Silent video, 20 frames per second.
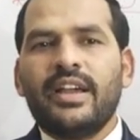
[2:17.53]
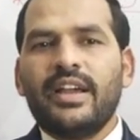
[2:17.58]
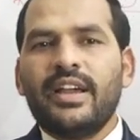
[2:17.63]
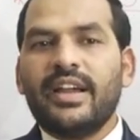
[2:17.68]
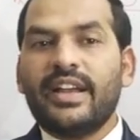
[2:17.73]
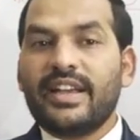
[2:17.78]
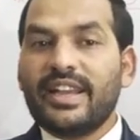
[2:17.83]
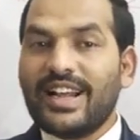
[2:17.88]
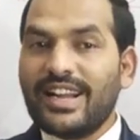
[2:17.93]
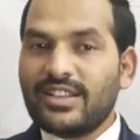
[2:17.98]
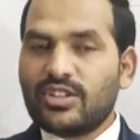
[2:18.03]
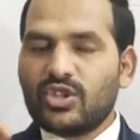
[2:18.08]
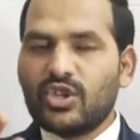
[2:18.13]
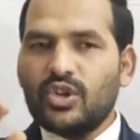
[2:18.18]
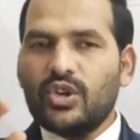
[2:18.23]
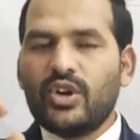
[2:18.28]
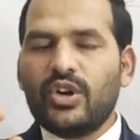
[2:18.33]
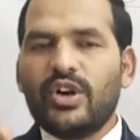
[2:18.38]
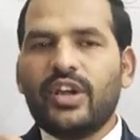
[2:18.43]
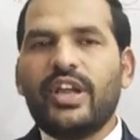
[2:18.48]
It
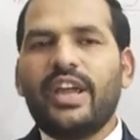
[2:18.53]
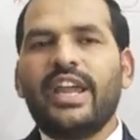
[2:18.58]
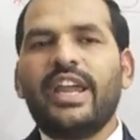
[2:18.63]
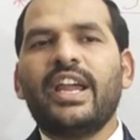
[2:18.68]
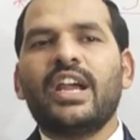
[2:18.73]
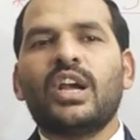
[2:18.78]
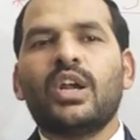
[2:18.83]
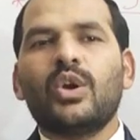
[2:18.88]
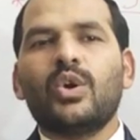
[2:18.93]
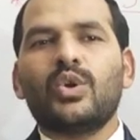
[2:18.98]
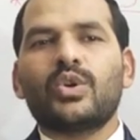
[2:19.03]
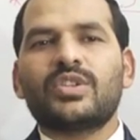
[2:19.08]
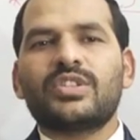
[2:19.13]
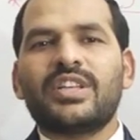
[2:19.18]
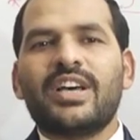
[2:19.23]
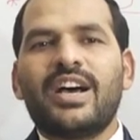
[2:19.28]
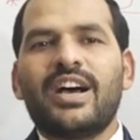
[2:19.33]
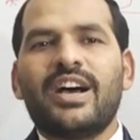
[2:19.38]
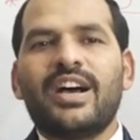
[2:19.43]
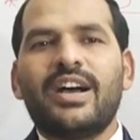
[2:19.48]
also includes
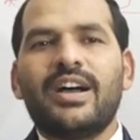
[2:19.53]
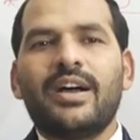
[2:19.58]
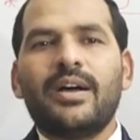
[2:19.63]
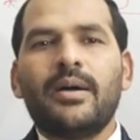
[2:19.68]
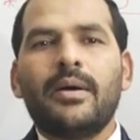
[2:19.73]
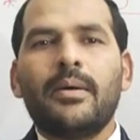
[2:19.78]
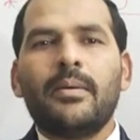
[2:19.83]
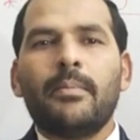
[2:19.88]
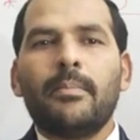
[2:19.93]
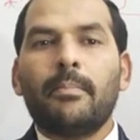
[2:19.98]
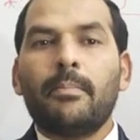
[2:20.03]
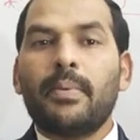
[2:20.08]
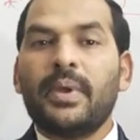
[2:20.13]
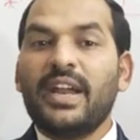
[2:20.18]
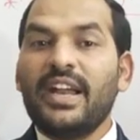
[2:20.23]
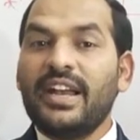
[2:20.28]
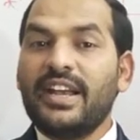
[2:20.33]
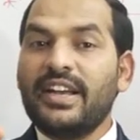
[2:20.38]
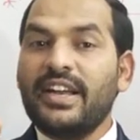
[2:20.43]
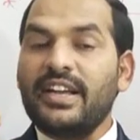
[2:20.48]
the
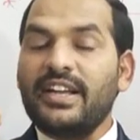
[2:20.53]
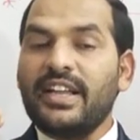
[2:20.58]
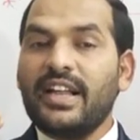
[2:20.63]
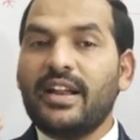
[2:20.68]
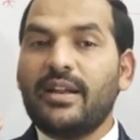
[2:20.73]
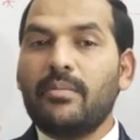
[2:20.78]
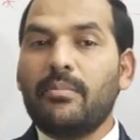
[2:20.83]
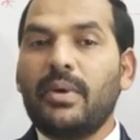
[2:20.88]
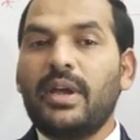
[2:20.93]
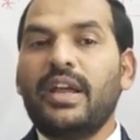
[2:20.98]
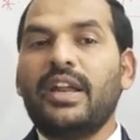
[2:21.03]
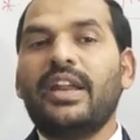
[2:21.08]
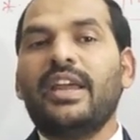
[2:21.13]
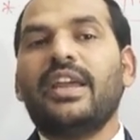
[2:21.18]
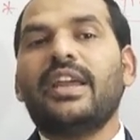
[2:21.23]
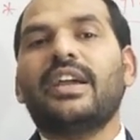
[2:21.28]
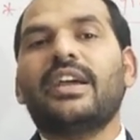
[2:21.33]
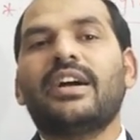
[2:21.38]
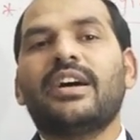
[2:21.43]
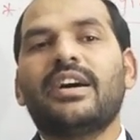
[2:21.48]

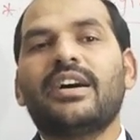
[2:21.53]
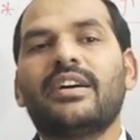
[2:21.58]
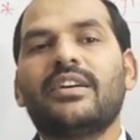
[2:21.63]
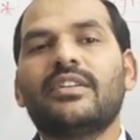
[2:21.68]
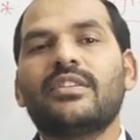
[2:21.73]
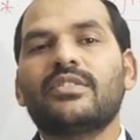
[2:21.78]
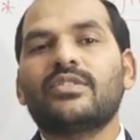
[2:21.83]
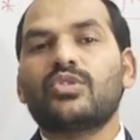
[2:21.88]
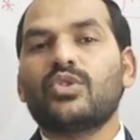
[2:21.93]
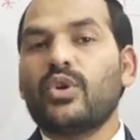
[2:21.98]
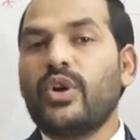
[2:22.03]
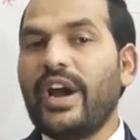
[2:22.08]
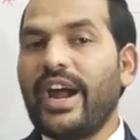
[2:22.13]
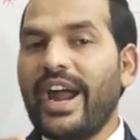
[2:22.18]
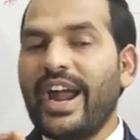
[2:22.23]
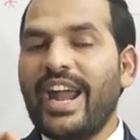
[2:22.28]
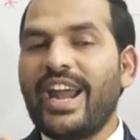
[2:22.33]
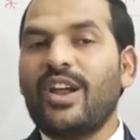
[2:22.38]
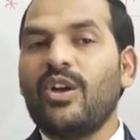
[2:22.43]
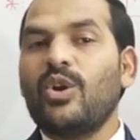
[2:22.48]
predetermining
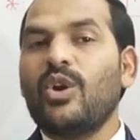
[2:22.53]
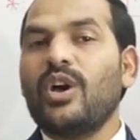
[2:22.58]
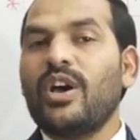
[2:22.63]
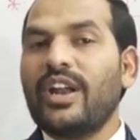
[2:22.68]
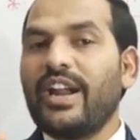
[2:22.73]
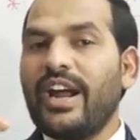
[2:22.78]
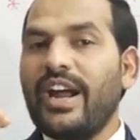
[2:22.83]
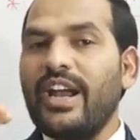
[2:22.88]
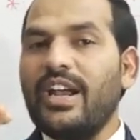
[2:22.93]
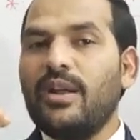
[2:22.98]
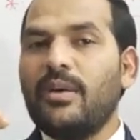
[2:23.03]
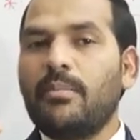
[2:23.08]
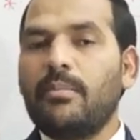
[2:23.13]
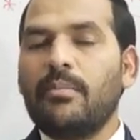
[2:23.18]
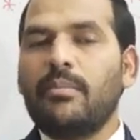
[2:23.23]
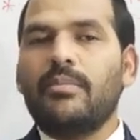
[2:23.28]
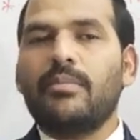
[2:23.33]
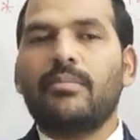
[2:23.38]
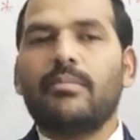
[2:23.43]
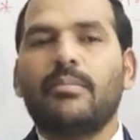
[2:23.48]
angular and
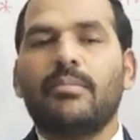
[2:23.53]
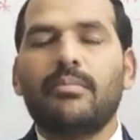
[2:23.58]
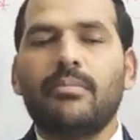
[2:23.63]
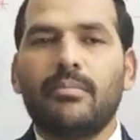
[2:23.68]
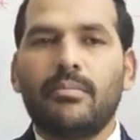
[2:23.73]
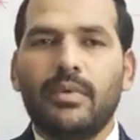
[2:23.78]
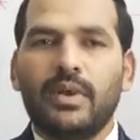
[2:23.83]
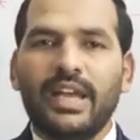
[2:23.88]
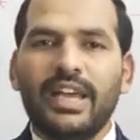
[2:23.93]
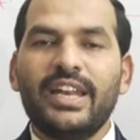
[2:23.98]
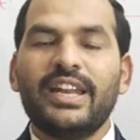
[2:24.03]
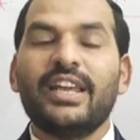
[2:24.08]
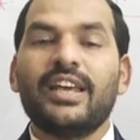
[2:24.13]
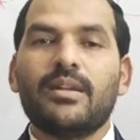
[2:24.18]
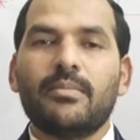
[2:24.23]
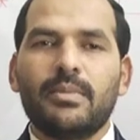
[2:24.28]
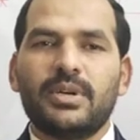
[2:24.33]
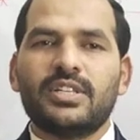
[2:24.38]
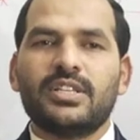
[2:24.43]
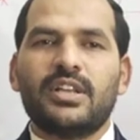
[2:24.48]

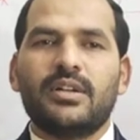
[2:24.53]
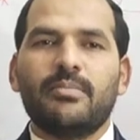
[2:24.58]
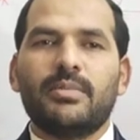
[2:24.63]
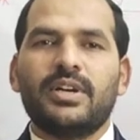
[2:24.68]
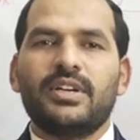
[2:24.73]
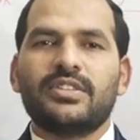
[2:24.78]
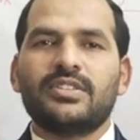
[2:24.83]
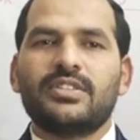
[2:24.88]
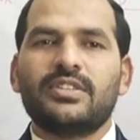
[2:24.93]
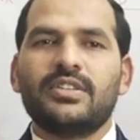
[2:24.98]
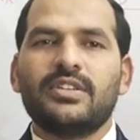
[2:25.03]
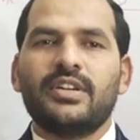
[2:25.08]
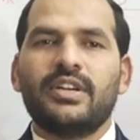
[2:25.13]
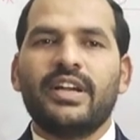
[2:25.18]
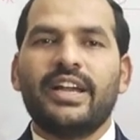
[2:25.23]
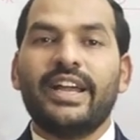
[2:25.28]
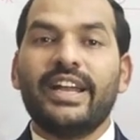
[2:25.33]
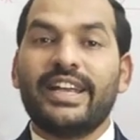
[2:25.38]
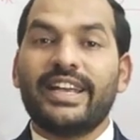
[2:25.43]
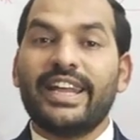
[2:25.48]
linear measurements.
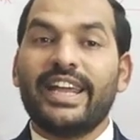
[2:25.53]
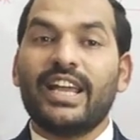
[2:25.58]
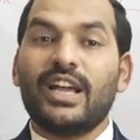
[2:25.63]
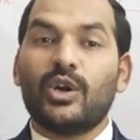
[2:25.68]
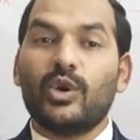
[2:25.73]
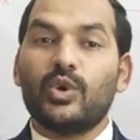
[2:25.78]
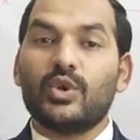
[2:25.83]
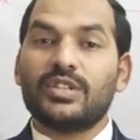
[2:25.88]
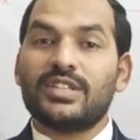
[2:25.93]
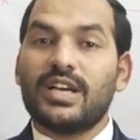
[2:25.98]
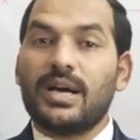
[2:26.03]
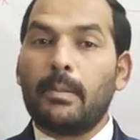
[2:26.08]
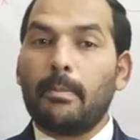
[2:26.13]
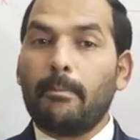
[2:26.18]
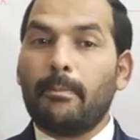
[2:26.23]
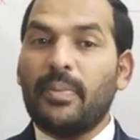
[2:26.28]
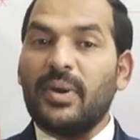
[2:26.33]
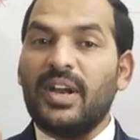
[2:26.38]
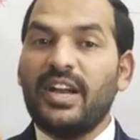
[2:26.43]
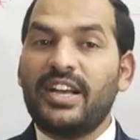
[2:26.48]
It includes the
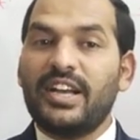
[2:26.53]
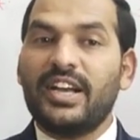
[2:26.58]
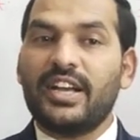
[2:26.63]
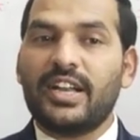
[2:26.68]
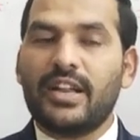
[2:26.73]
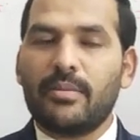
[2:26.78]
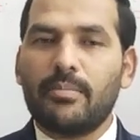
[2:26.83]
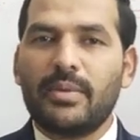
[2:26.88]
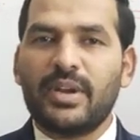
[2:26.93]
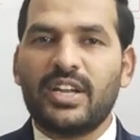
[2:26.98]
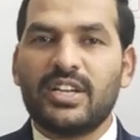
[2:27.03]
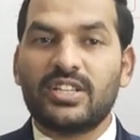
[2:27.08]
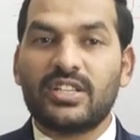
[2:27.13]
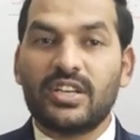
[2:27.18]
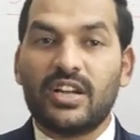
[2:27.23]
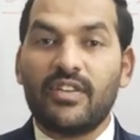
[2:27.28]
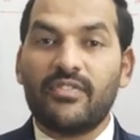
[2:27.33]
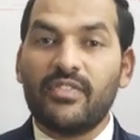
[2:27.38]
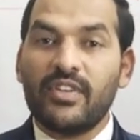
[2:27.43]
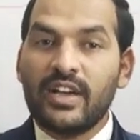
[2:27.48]

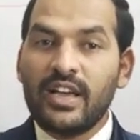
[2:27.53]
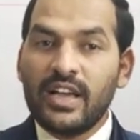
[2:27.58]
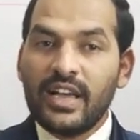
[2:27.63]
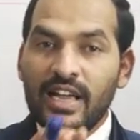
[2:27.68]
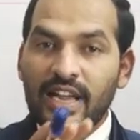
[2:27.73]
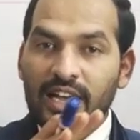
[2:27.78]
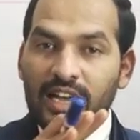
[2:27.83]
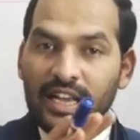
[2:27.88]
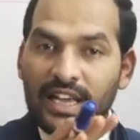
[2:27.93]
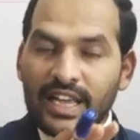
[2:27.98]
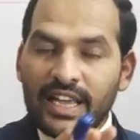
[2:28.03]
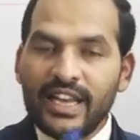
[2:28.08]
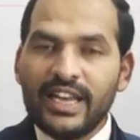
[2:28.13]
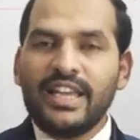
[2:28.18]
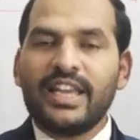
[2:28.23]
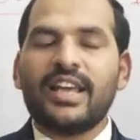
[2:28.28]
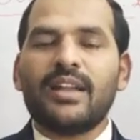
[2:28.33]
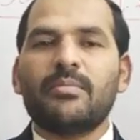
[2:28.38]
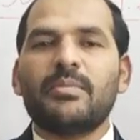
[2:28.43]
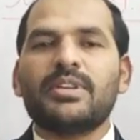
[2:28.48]
predetermination of
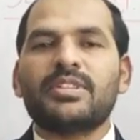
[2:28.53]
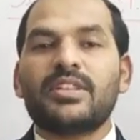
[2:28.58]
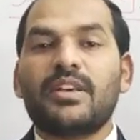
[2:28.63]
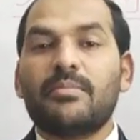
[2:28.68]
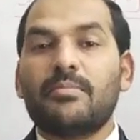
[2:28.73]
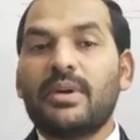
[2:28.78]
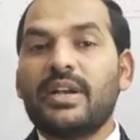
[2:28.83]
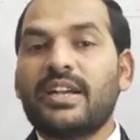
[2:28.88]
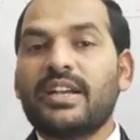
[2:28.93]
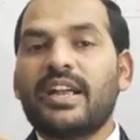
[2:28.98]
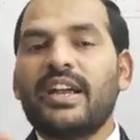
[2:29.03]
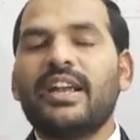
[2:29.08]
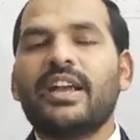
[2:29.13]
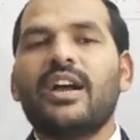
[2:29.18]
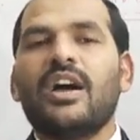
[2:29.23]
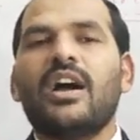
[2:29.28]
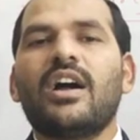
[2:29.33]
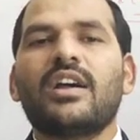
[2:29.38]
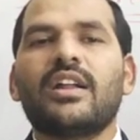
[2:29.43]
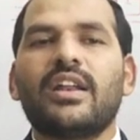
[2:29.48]
linear measurement and
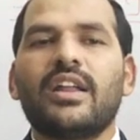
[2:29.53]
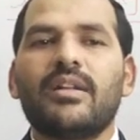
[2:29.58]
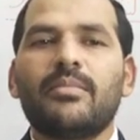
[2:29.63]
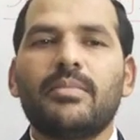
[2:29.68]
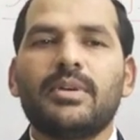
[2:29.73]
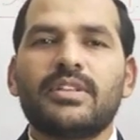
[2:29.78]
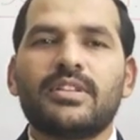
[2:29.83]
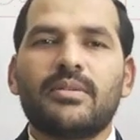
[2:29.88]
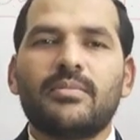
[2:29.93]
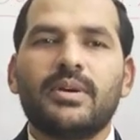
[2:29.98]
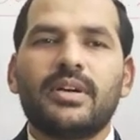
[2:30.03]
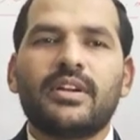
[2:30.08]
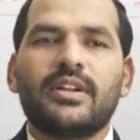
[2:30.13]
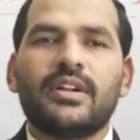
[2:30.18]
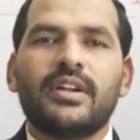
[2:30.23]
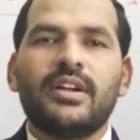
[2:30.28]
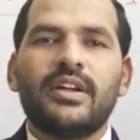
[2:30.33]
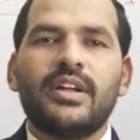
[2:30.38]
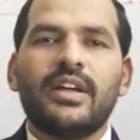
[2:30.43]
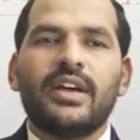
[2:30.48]
angular measurement,
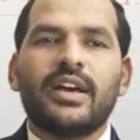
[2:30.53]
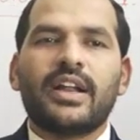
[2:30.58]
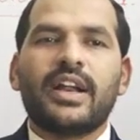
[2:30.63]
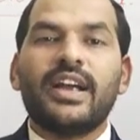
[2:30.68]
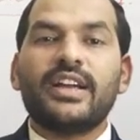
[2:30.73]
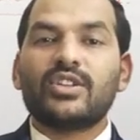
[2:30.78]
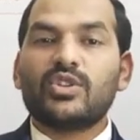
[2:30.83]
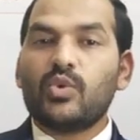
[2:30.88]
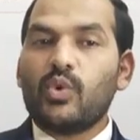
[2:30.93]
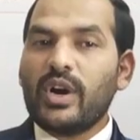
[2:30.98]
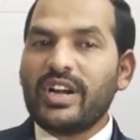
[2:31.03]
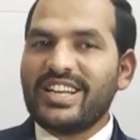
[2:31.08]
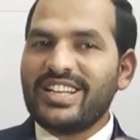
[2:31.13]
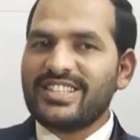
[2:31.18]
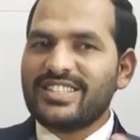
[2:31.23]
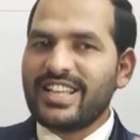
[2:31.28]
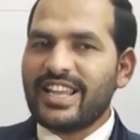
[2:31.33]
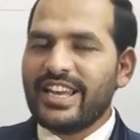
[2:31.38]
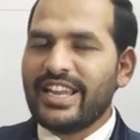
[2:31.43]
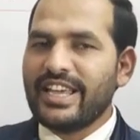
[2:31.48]
right? So what
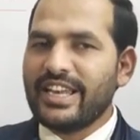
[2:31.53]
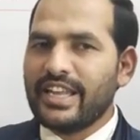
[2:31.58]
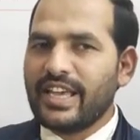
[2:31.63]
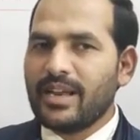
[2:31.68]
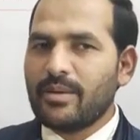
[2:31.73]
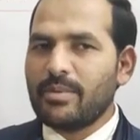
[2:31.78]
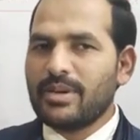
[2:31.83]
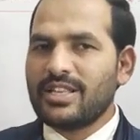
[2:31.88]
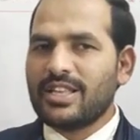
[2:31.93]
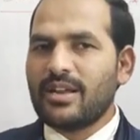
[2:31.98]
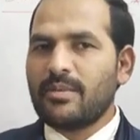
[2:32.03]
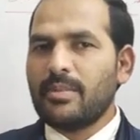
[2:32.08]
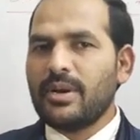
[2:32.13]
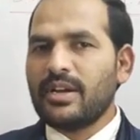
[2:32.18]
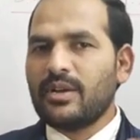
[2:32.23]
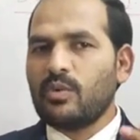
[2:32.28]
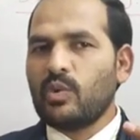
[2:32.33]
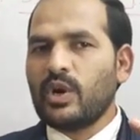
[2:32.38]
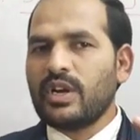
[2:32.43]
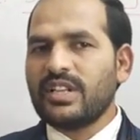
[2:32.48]
is the linear
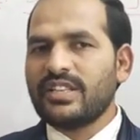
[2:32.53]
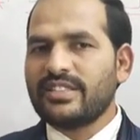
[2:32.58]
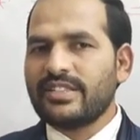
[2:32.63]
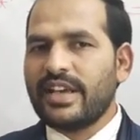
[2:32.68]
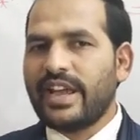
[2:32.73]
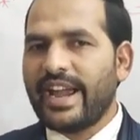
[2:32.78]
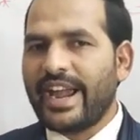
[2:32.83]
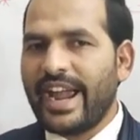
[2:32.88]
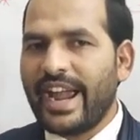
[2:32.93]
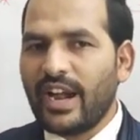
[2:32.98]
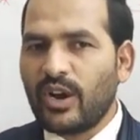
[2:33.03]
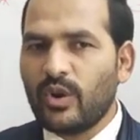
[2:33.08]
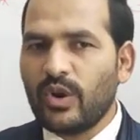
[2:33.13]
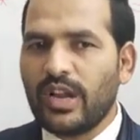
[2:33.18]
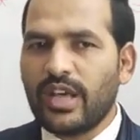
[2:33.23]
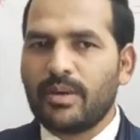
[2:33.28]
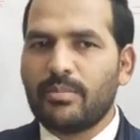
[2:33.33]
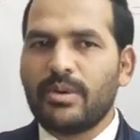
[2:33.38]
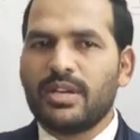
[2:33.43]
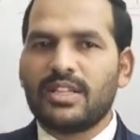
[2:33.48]
measurement, what is the
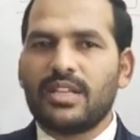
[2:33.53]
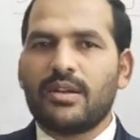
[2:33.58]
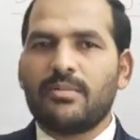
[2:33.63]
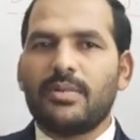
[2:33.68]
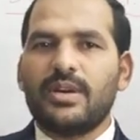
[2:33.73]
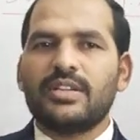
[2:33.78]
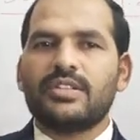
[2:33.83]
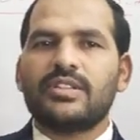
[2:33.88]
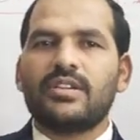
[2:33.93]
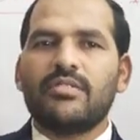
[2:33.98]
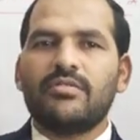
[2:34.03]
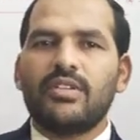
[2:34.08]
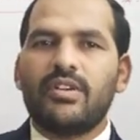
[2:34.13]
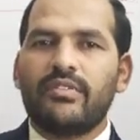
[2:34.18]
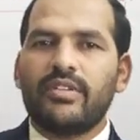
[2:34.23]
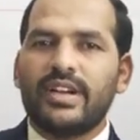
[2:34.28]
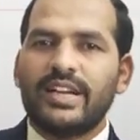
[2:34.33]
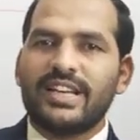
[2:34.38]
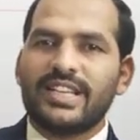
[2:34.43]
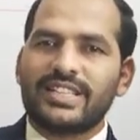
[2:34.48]
angular measurement? So we
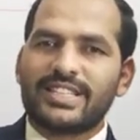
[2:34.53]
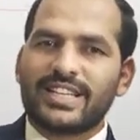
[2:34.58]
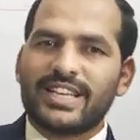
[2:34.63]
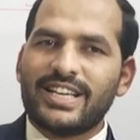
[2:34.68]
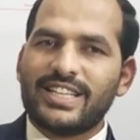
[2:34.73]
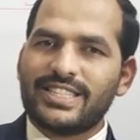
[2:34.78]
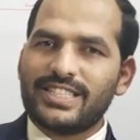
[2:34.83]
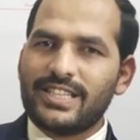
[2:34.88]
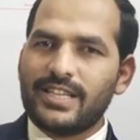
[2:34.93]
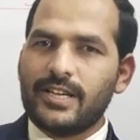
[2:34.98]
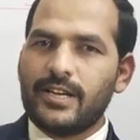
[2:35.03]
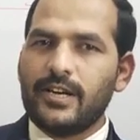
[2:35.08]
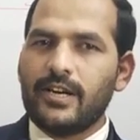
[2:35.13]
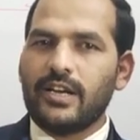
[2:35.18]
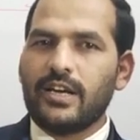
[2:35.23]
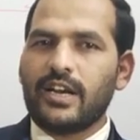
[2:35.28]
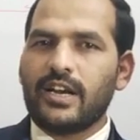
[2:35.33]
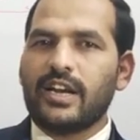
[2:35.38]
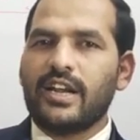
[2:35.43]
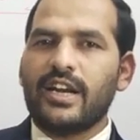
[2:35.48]
will discuss
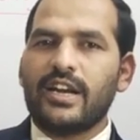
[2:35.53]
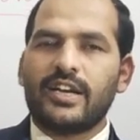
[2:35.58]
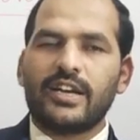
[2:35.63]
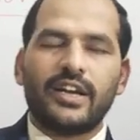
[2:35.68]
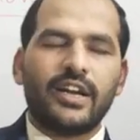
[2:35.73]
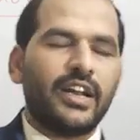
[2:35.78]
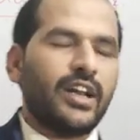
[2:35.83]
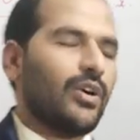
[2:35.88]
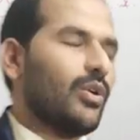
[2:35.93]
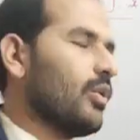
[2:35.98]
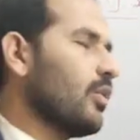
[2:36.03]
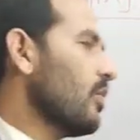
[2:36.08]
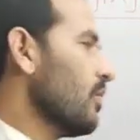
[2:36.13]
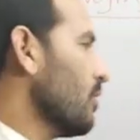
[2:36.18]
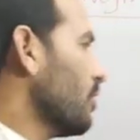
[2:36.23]
right now